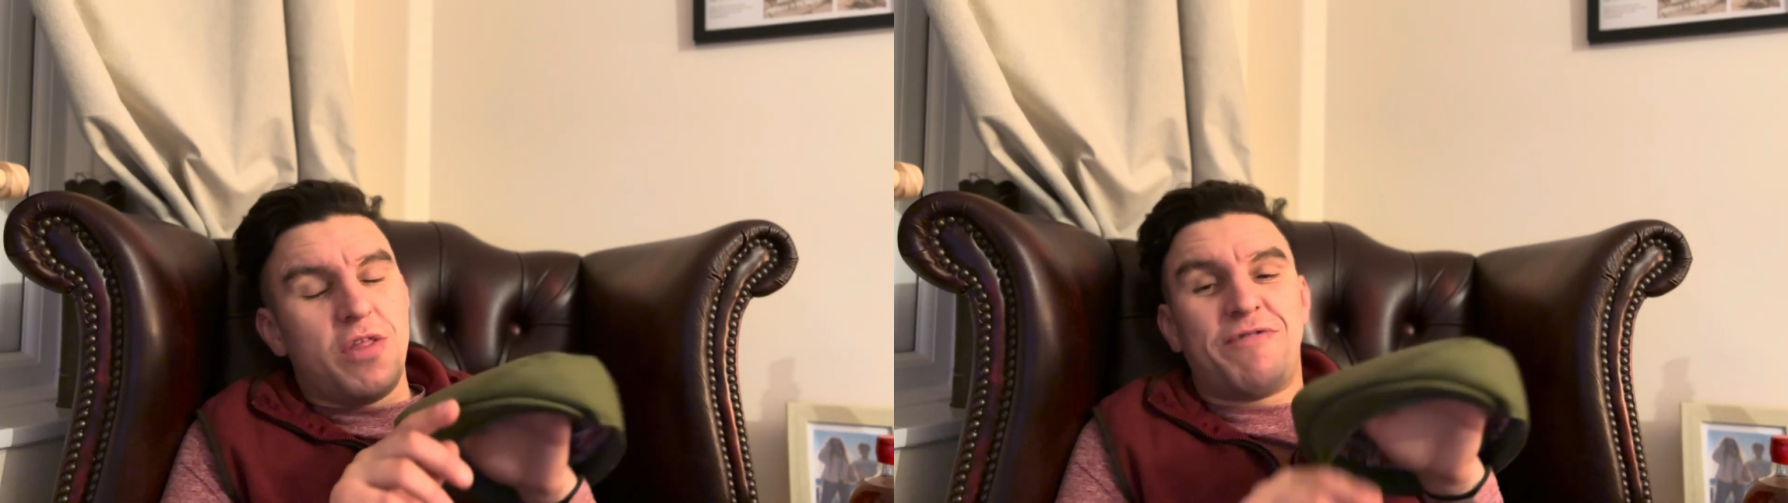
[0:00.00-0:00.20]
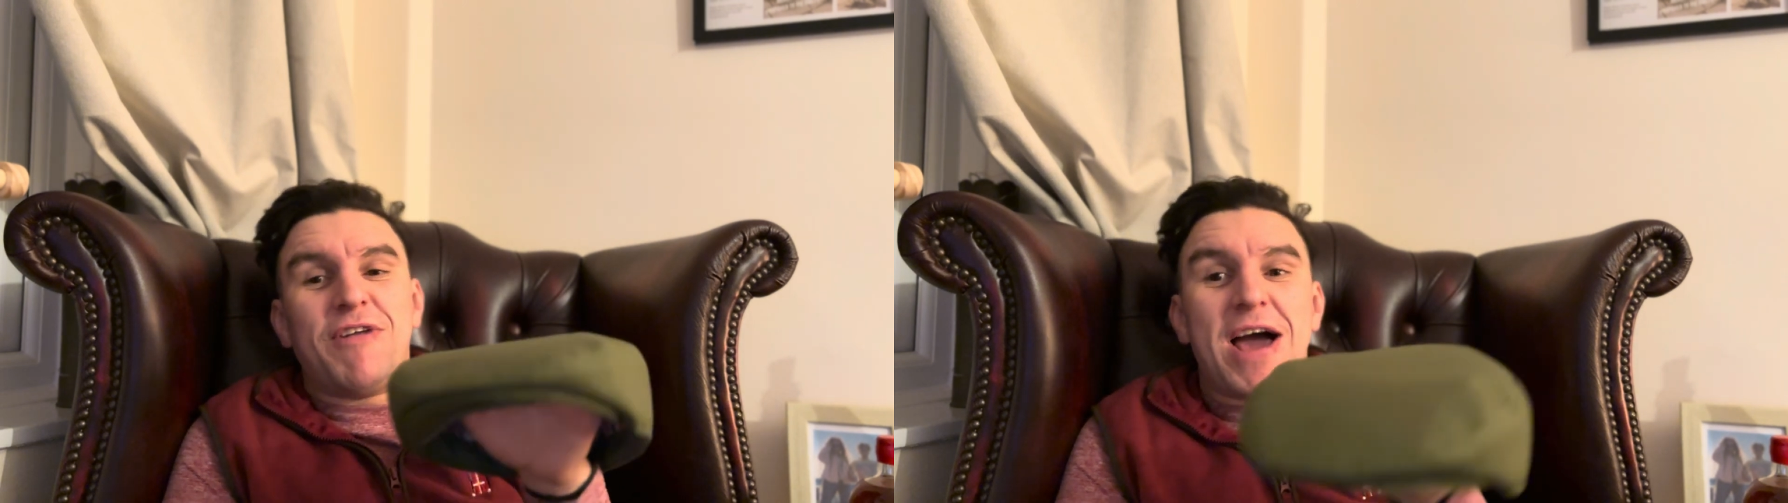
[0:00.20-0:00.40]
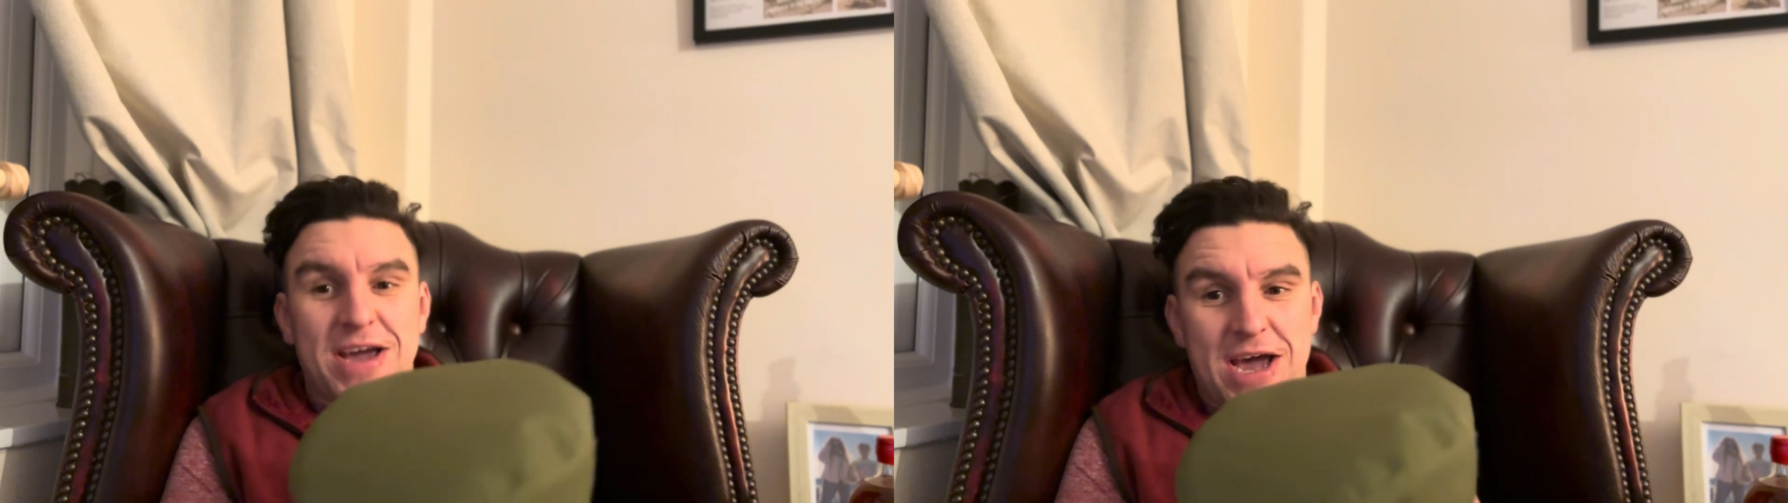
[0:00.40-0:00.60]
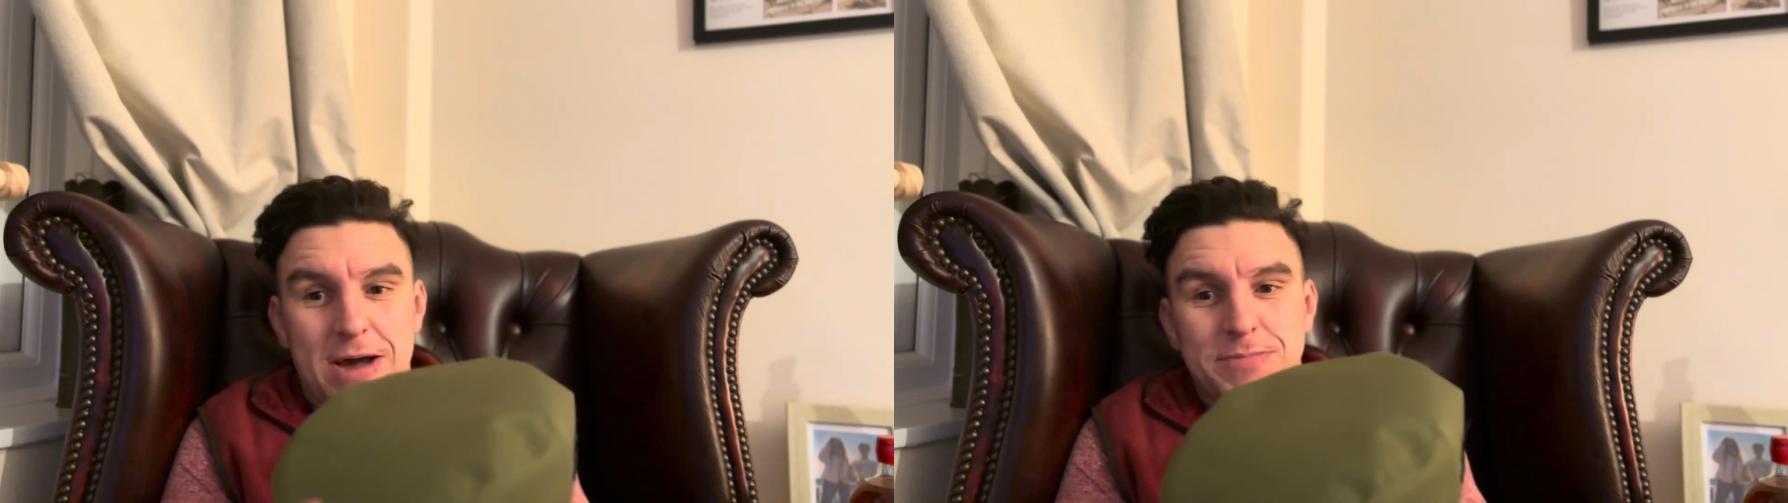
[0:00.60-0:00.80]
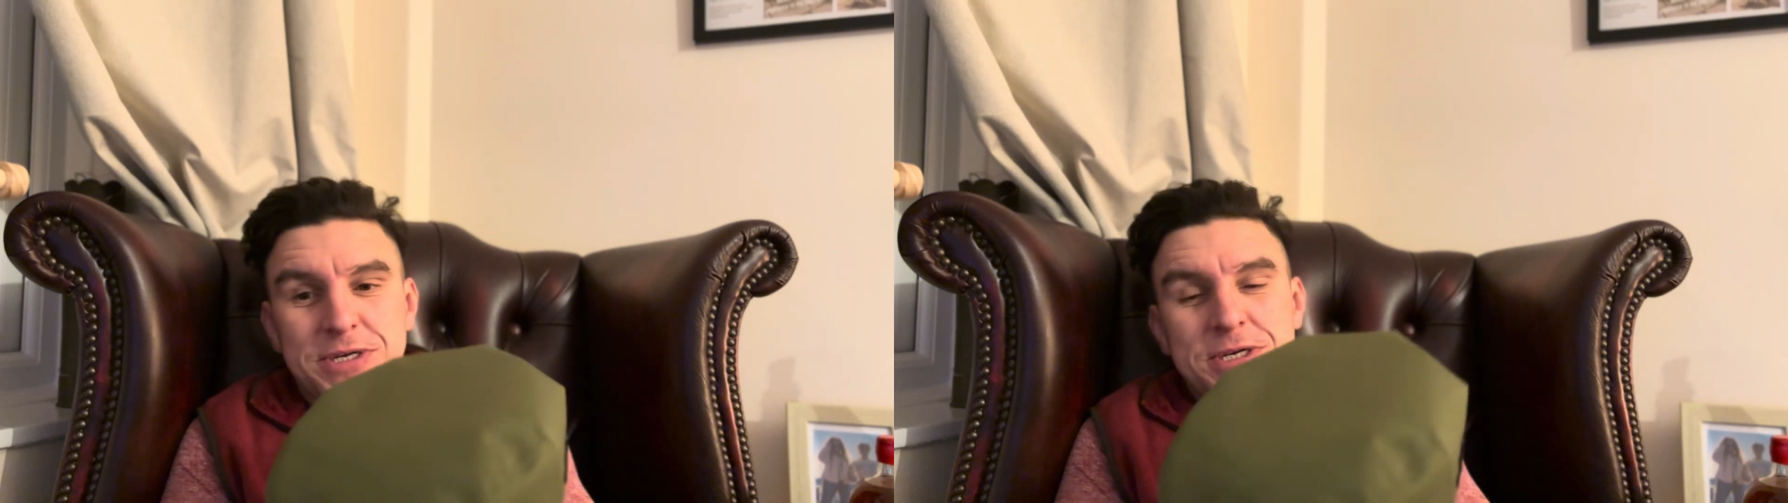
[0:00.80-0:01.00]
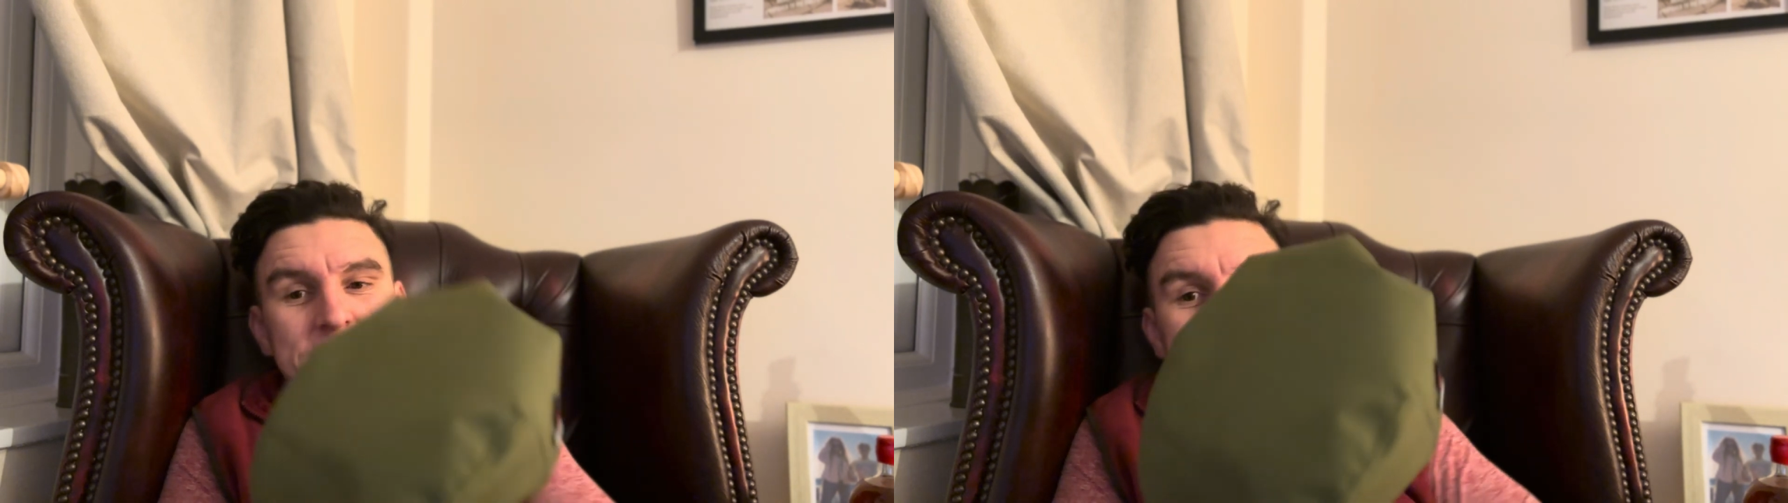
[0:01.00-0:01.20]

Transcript: the flat caps.